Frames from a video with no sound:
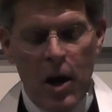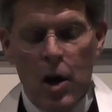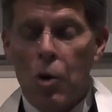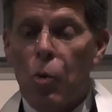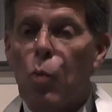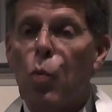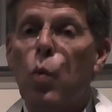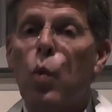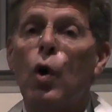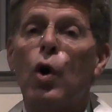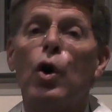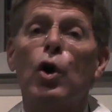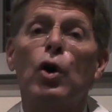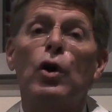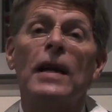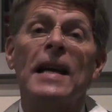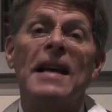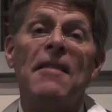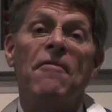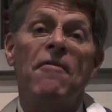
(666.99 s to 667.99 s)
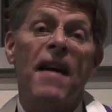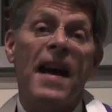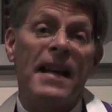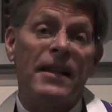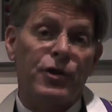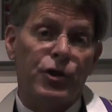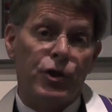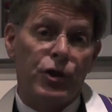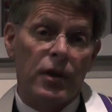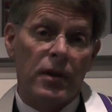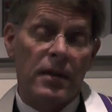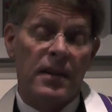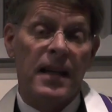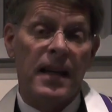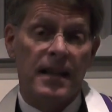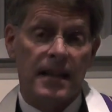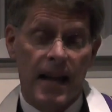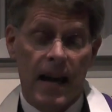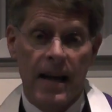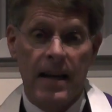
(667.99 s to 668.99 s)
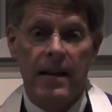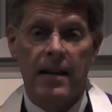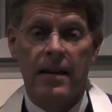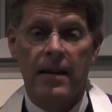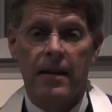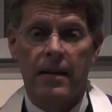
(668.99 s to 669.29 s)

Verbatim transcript: world events dictate.